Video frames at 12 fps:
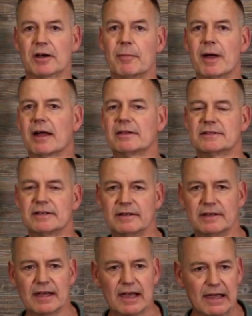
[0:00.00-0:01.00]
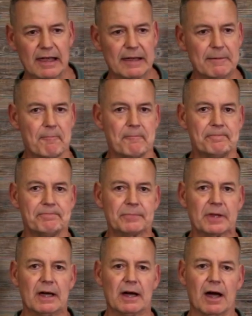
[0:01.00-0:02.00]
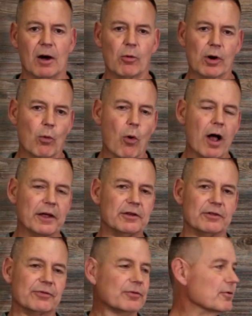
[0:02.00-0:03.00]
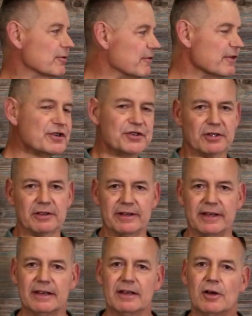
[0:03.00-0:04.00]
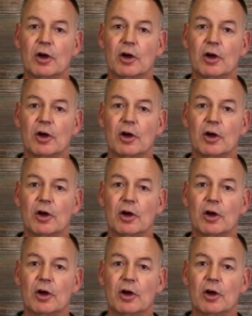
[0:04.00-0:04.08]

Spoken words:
about today, I want to walk you through visually